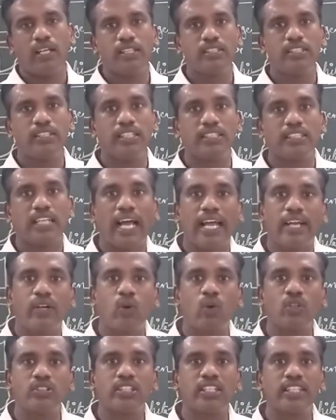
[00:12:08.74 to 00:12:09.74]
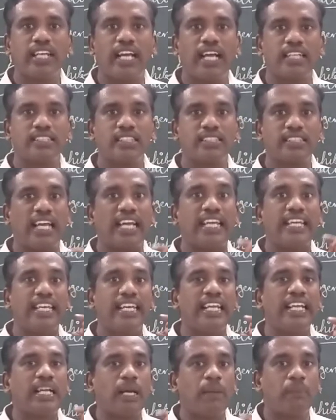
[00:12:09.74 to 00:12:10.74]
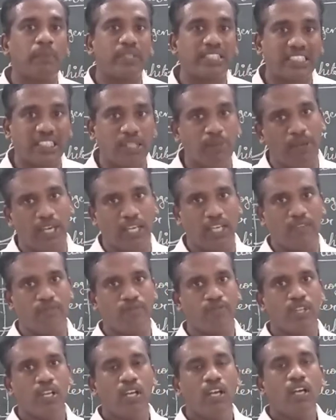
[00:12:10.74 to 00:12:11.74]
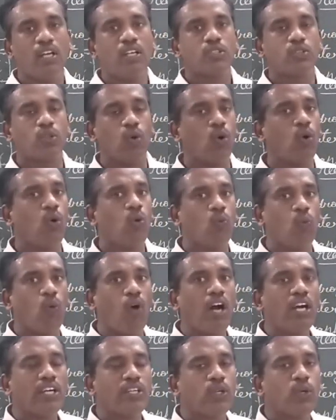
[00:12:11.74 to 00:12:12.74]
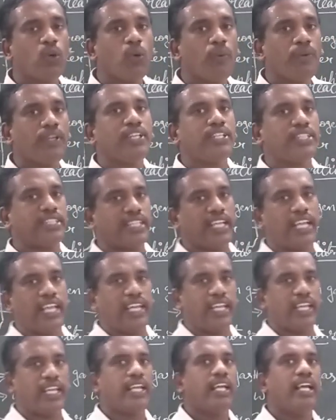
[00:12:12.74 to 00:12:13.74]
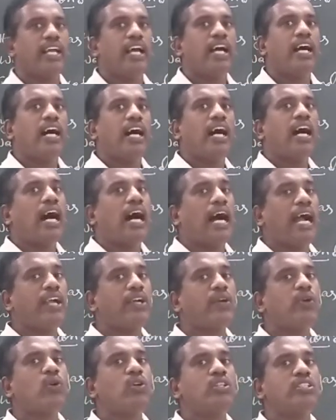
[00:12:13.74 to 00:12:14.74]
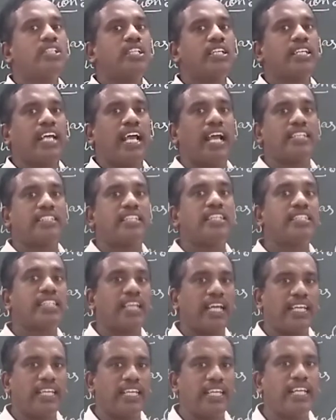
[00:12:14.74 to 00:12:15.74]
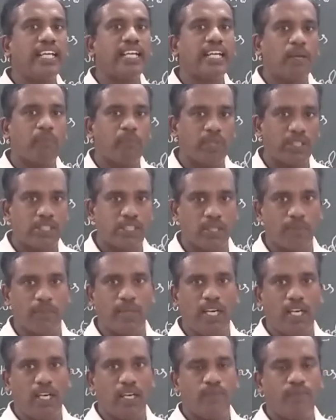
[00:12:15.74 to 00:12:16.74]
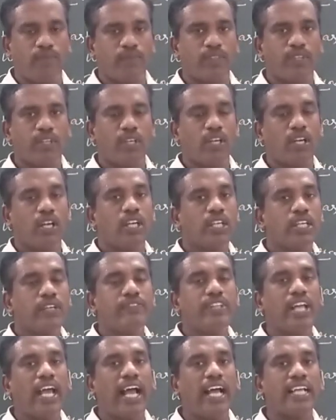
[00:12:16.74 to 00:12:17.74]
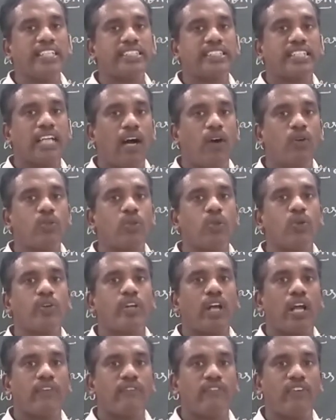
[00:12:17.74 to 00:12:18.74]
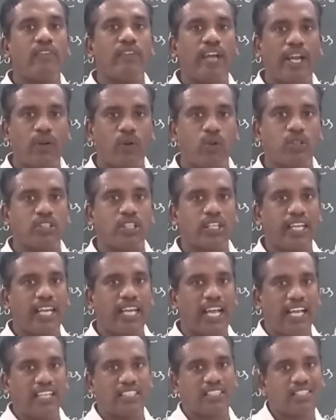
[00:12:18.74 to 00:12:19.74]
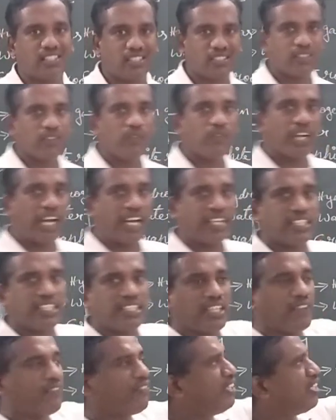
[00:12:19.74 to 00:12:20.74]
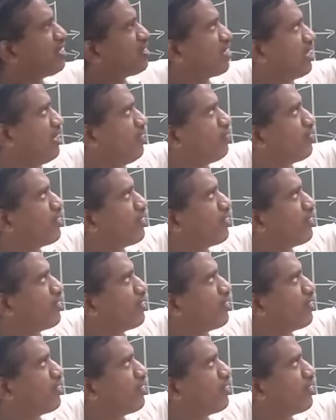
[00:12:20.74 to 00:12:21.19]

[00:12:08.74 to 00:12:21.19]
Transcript: This hydrogen gas is highly combustible. So what do we say? Hydrogen gas is highly combustible. If they ask how to confirm hydrogen gas, we write the definition.